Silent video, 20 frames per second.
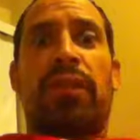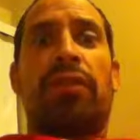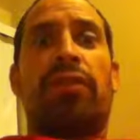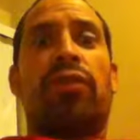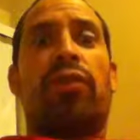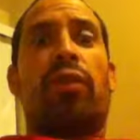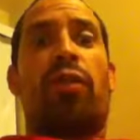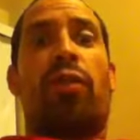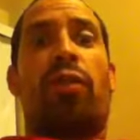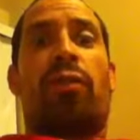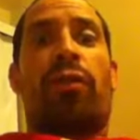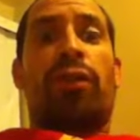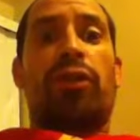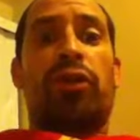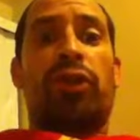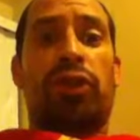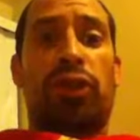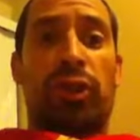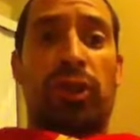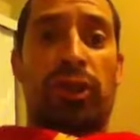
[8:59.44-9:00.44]
So for
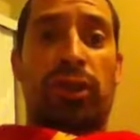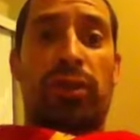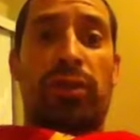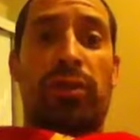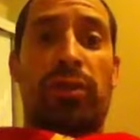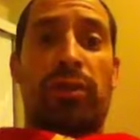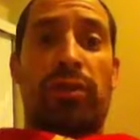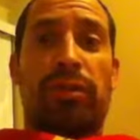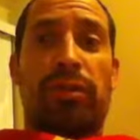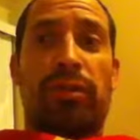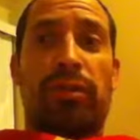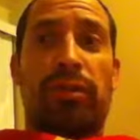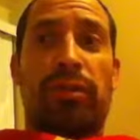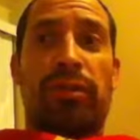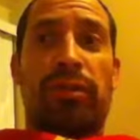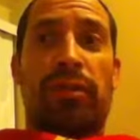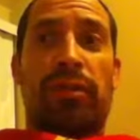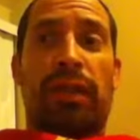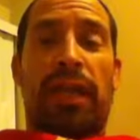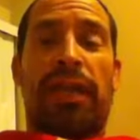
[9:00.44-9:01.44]
sure,
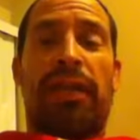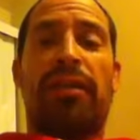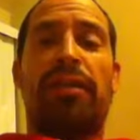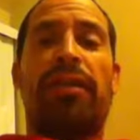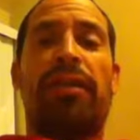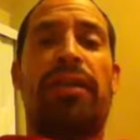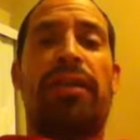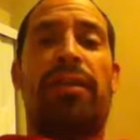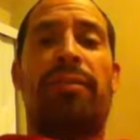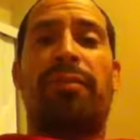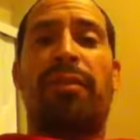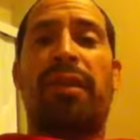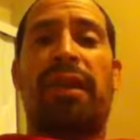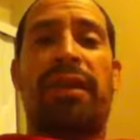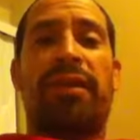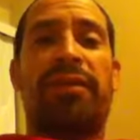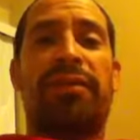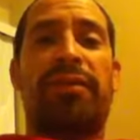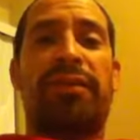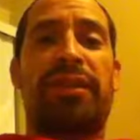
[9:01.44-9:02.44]
I could look it up, but I
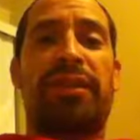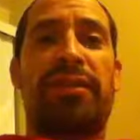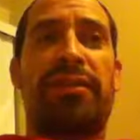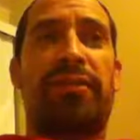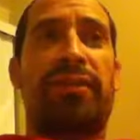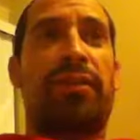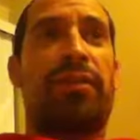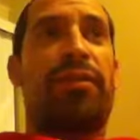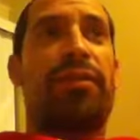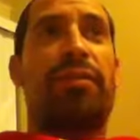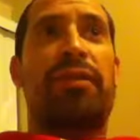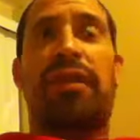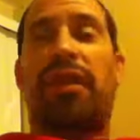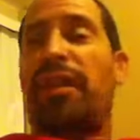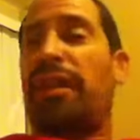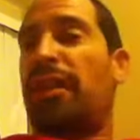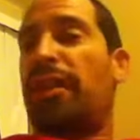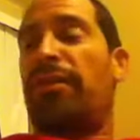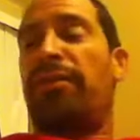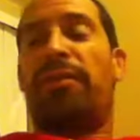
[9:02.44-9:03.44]
use this phone,
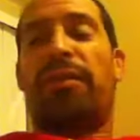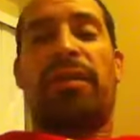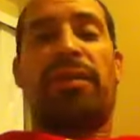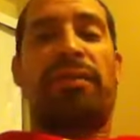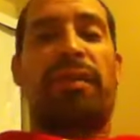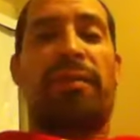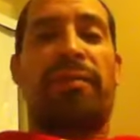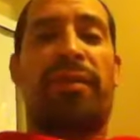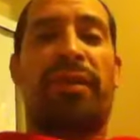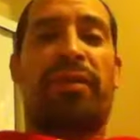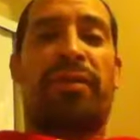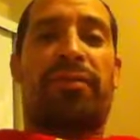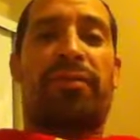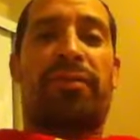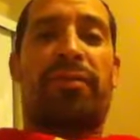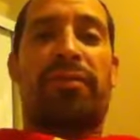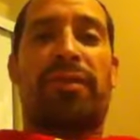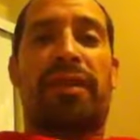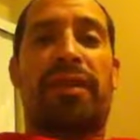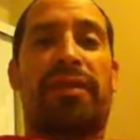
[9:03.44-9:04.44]
and I don't want to grab my other
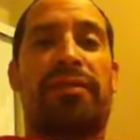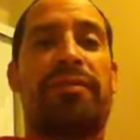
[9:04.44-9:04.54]
phone right now.